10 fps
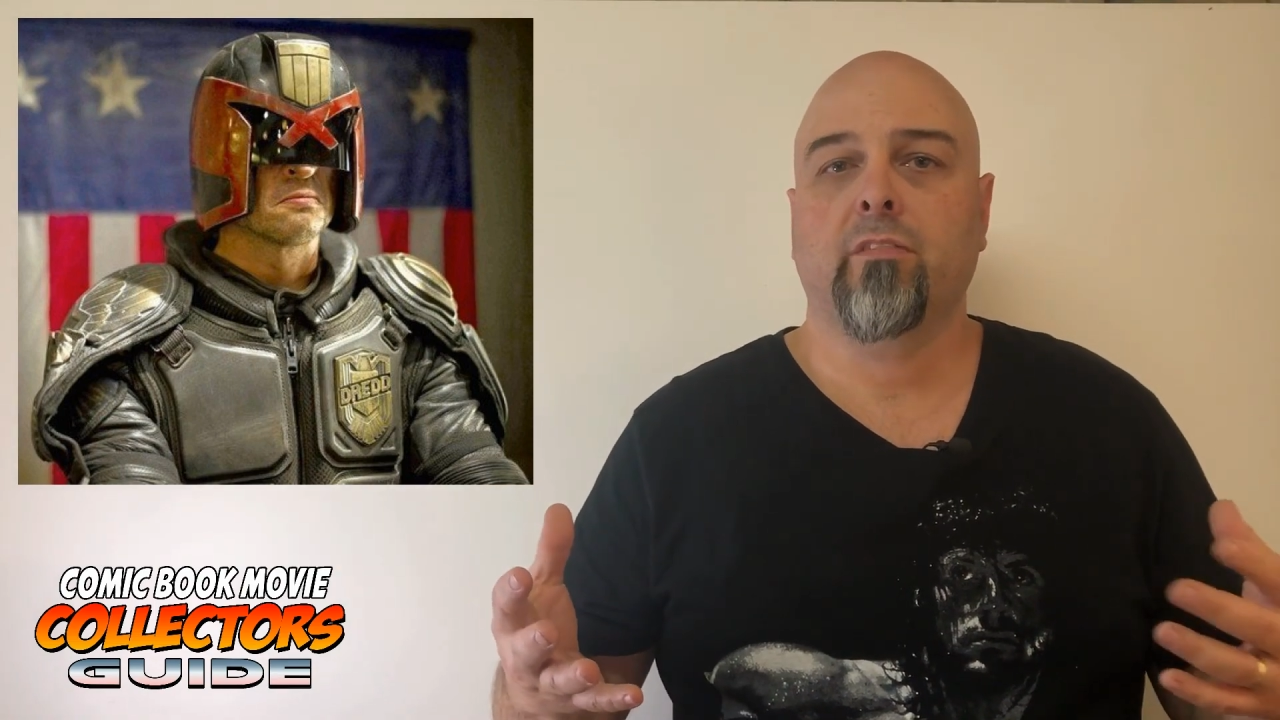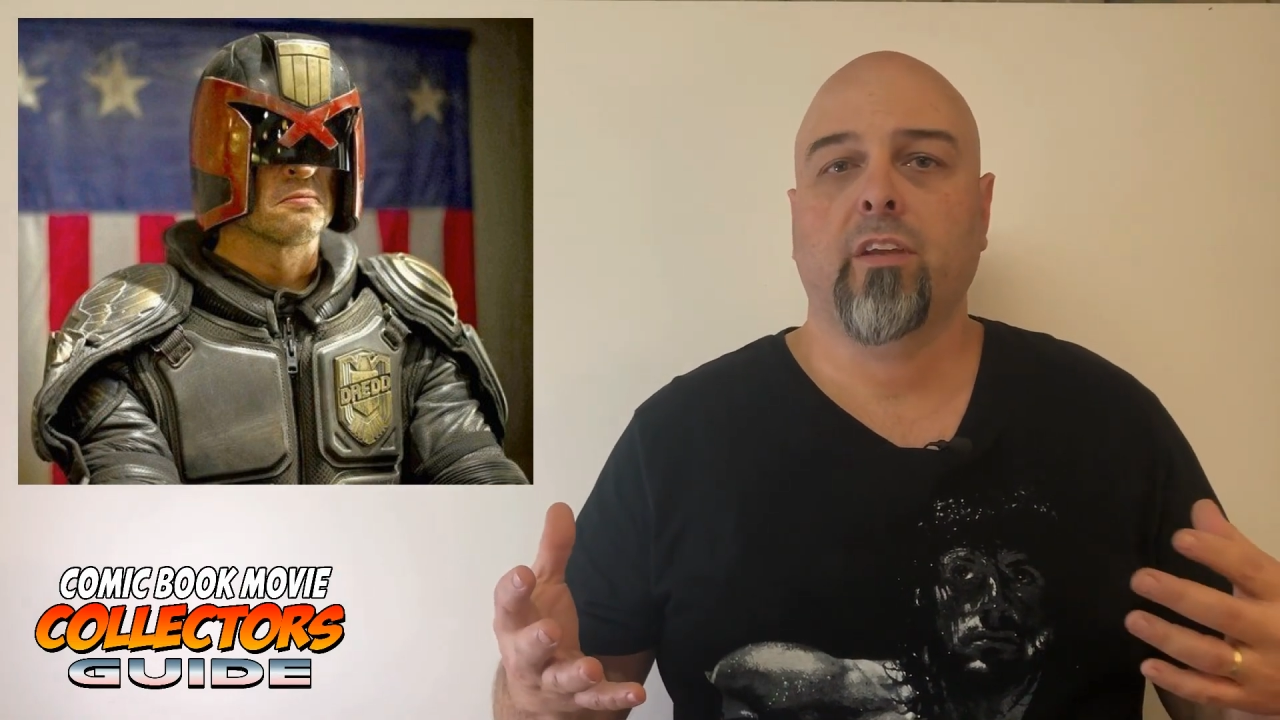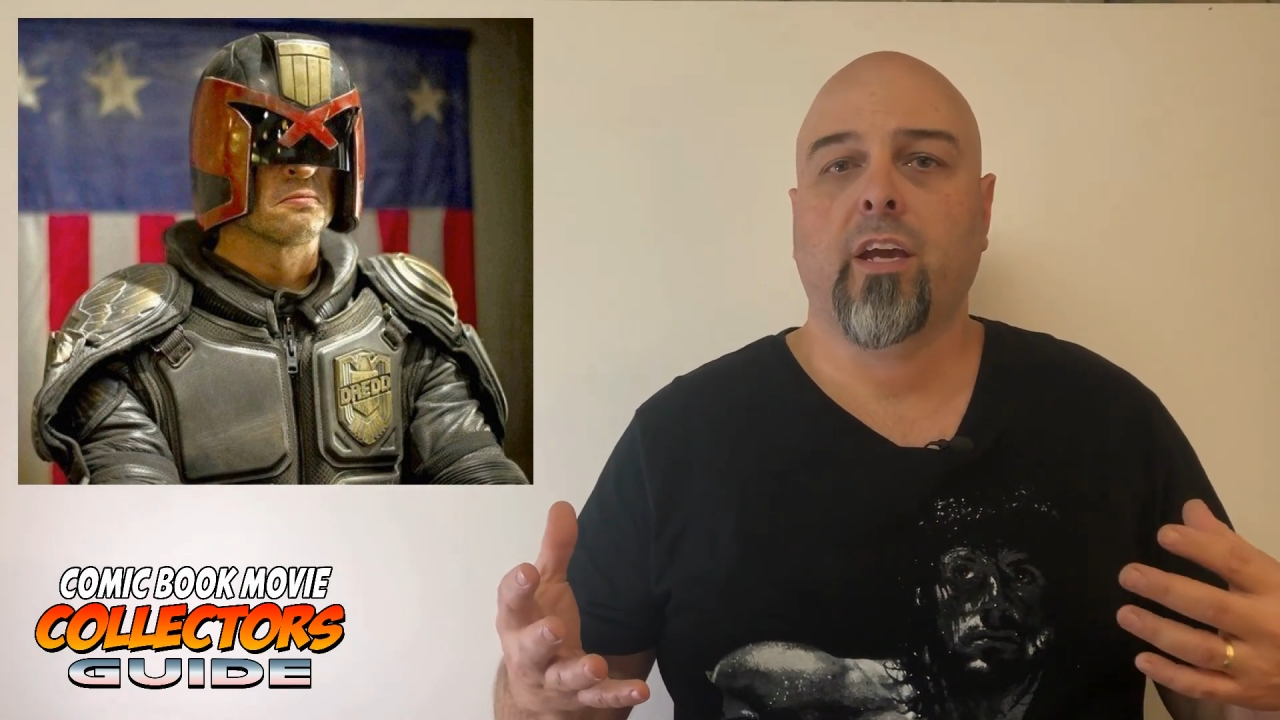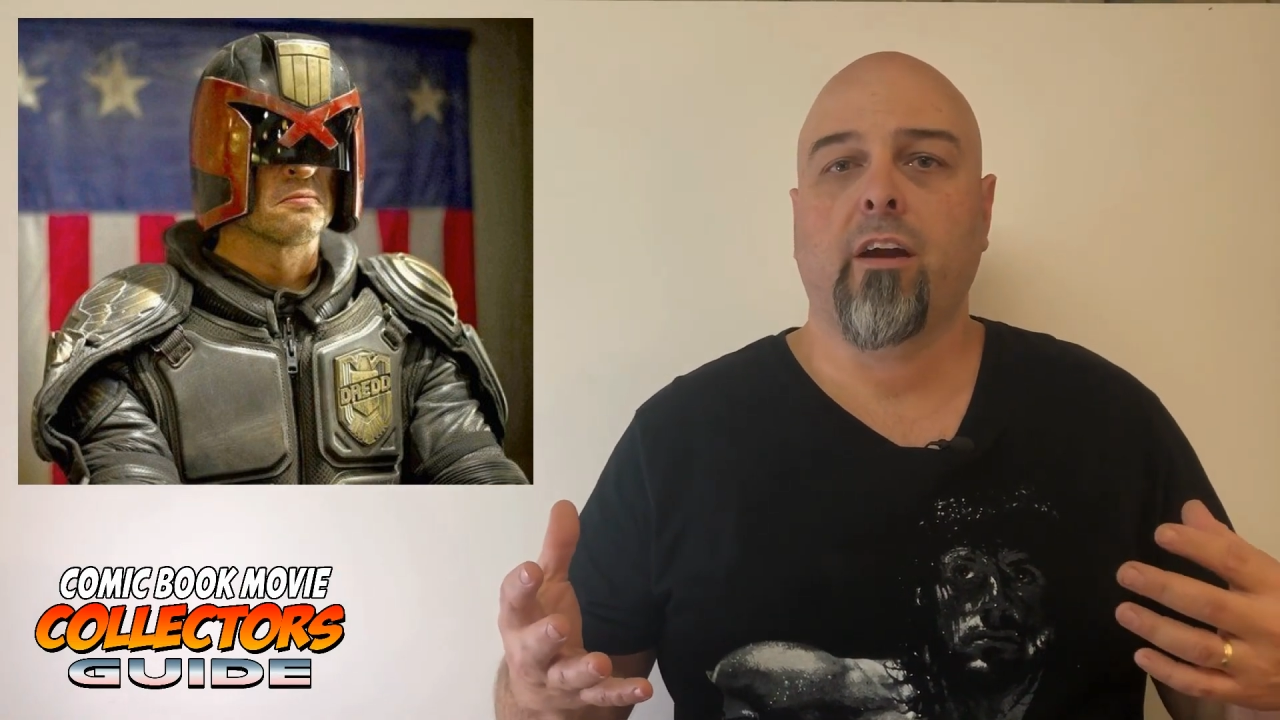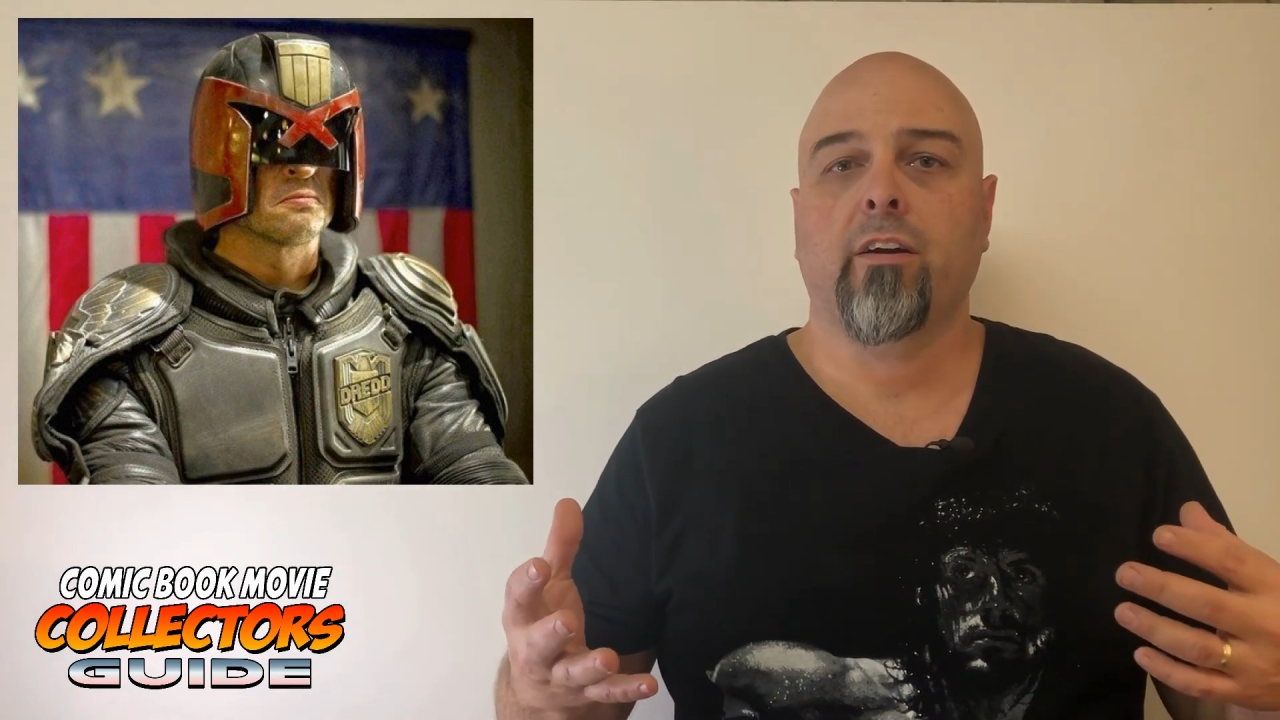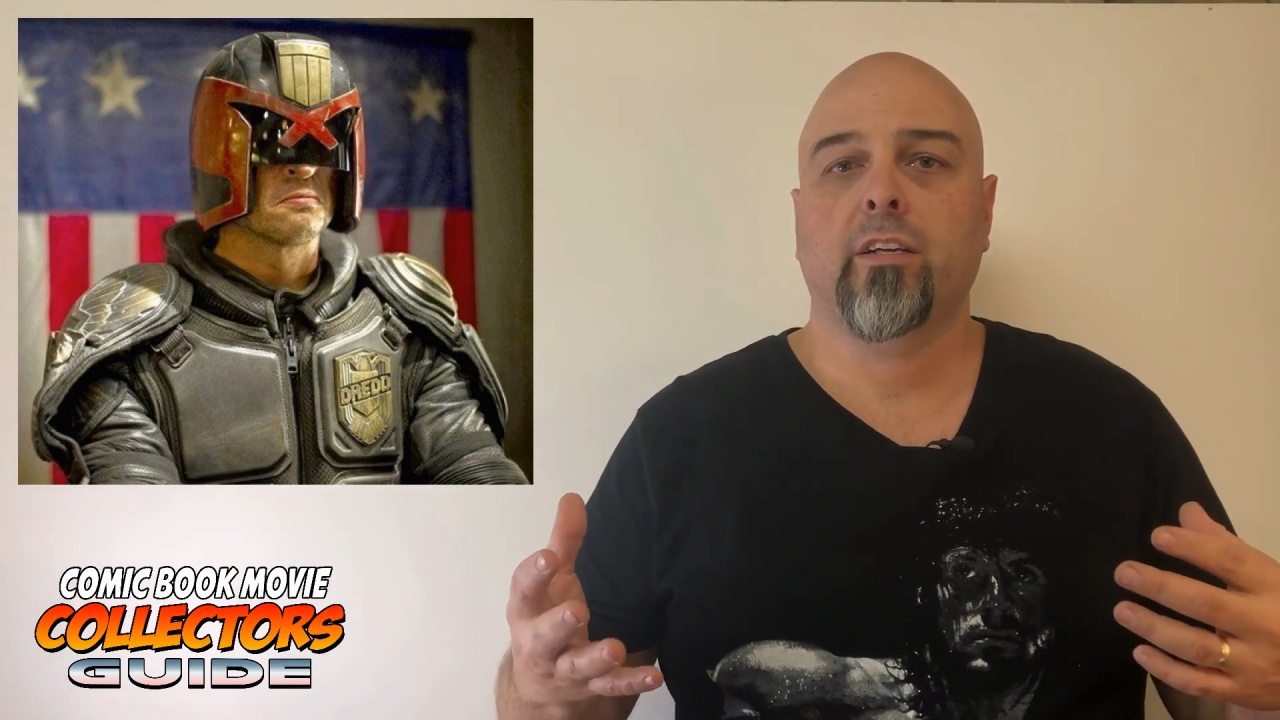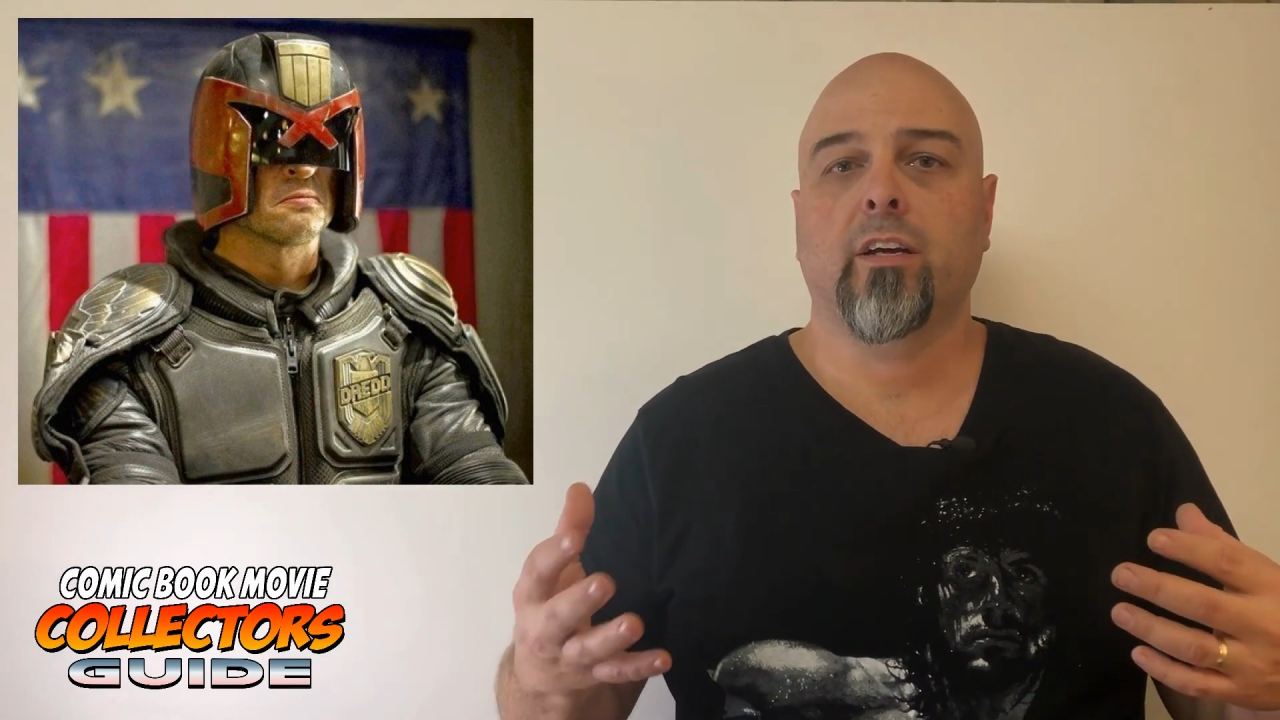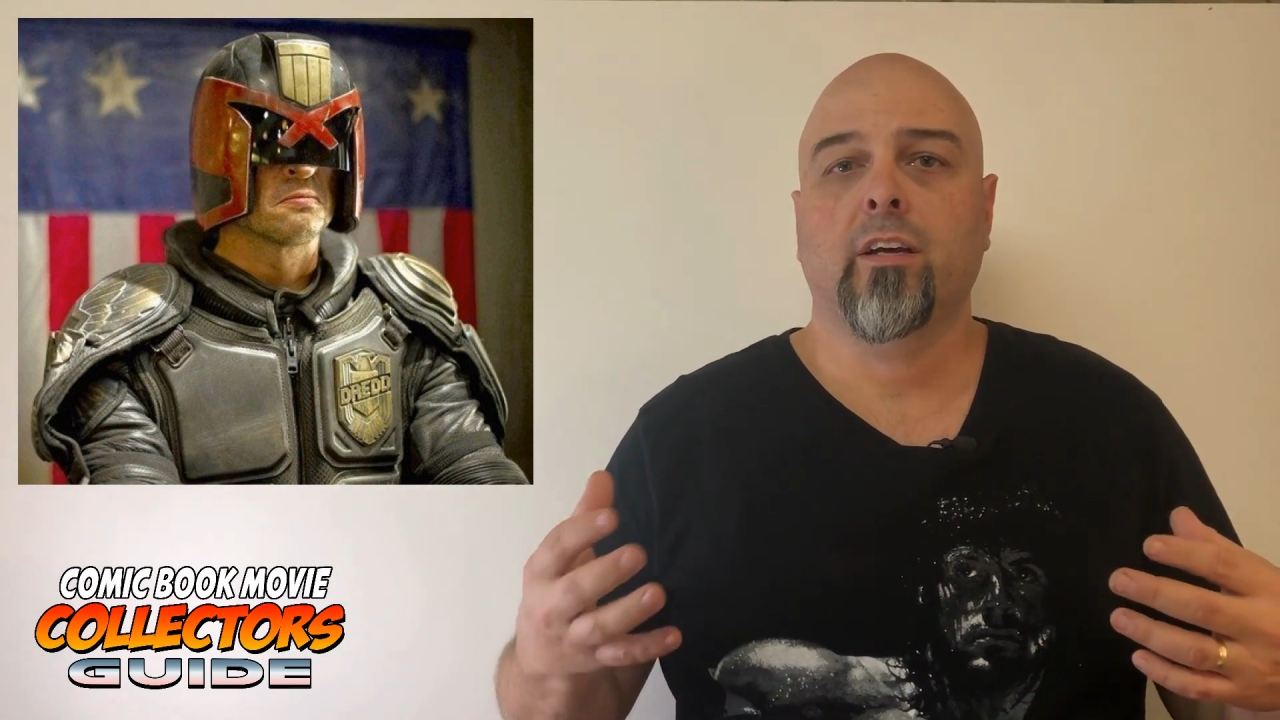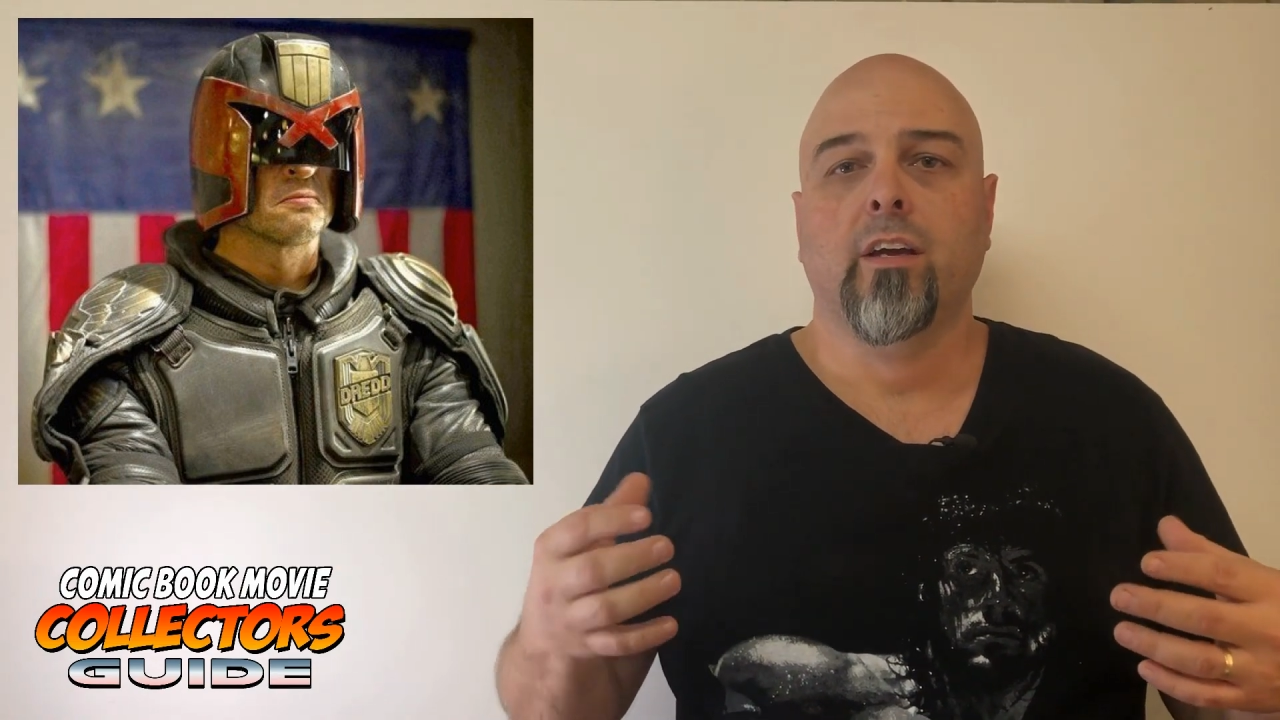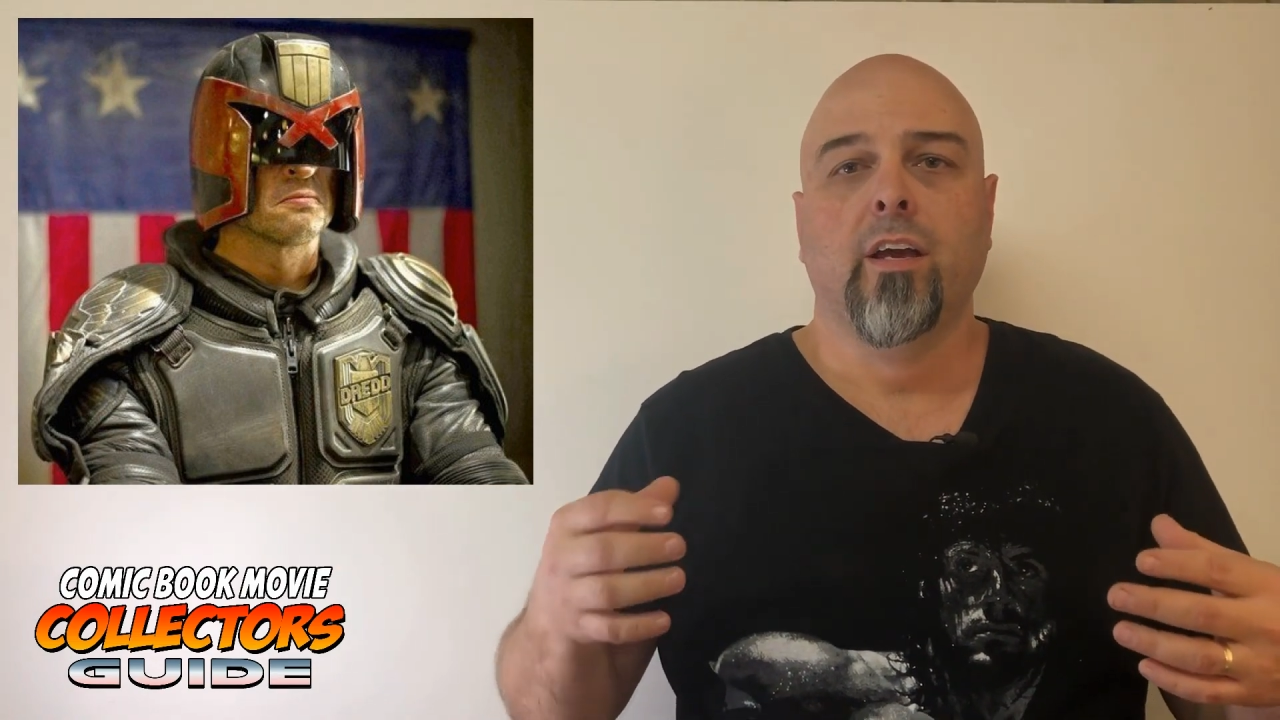of the character,